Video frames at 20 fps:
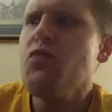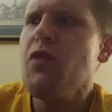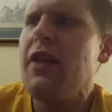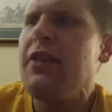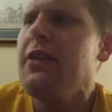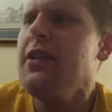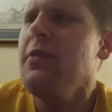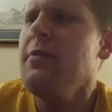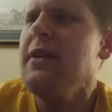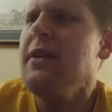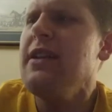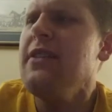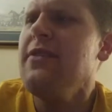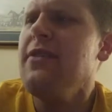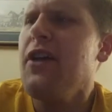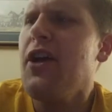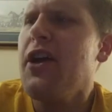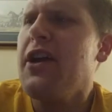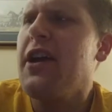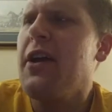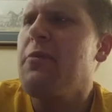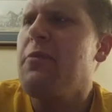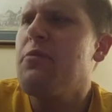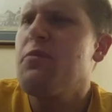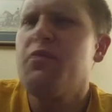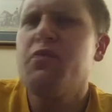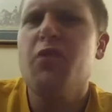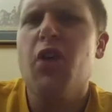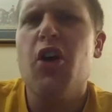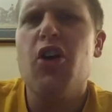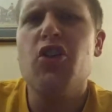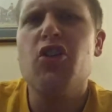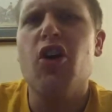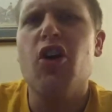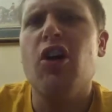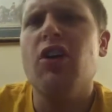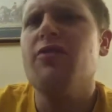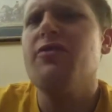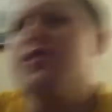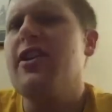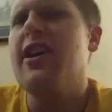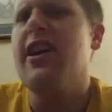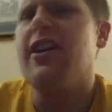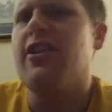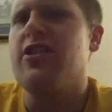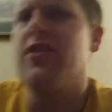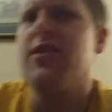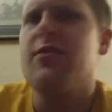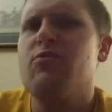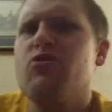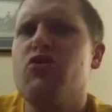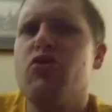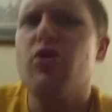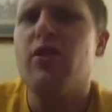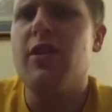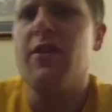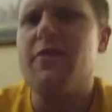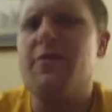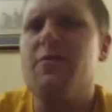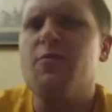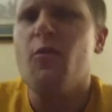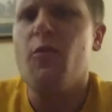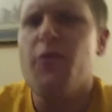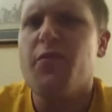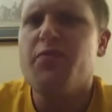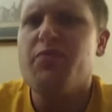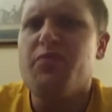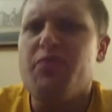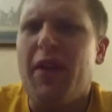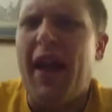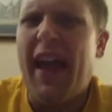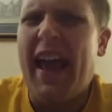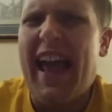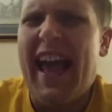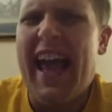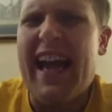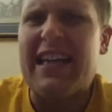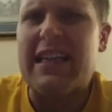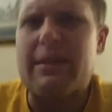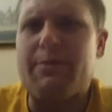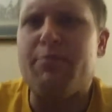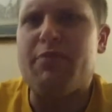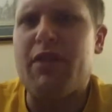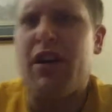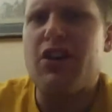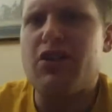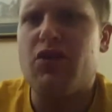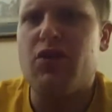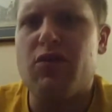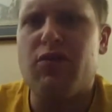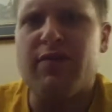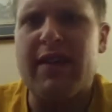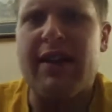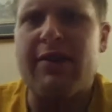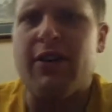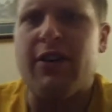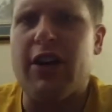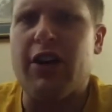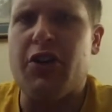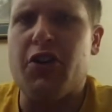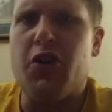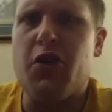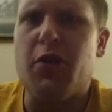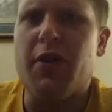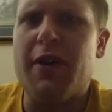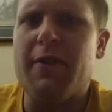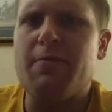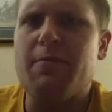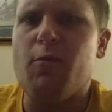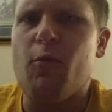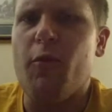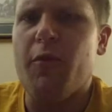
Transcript: little bit of like coffee or some sort of espresso flavoring to it.